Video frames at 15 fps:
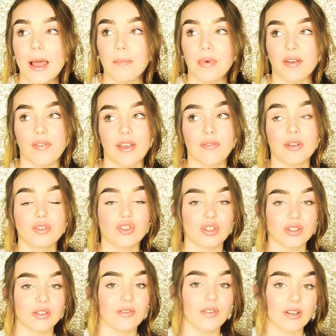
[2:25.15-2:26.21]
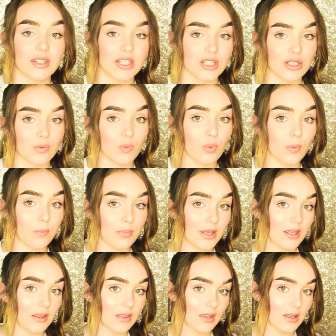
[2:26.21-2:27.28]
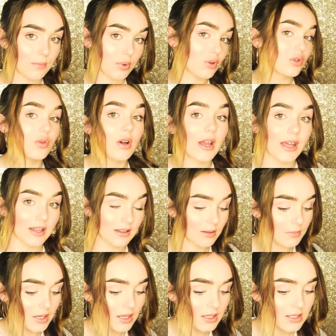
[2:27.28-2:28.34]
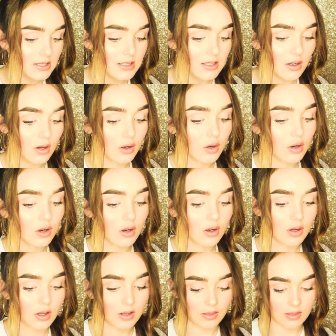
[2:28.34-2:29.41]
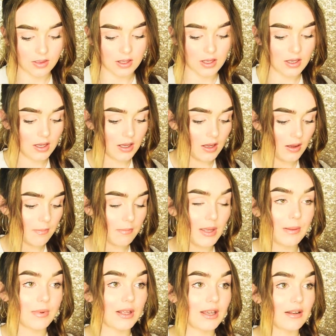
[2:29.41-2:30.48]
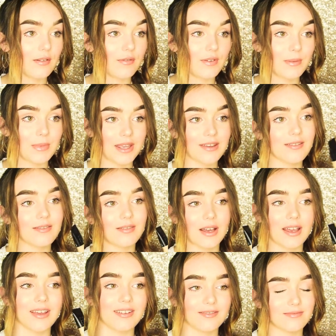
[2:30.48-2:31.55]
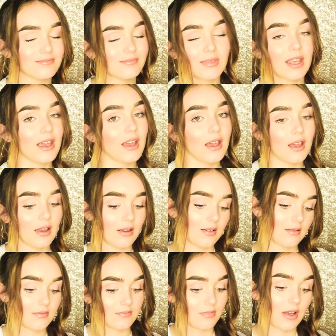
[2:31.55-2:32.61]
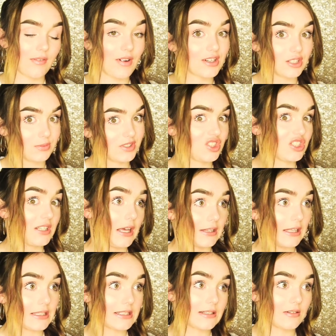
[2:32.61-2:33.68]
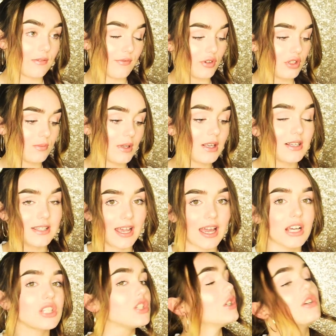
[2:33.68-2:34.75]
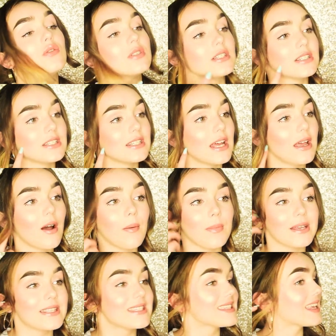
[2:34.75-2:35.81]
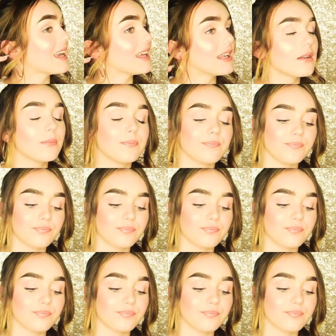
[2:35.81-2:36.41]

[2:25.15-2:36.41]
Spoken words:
my favorite drugstore foundation would be the Beautiful Healthy Mix or the Maybelline Fit Me. I randomly just had that sitting in front of me because I actually used it today on my skin.